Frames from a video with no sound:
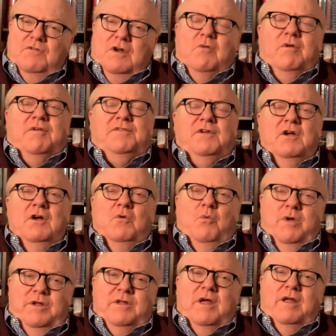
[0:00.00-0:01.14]
as you notice,
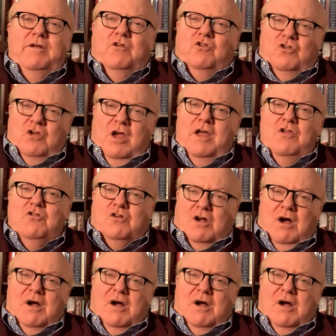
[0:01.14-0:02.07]
we tend to change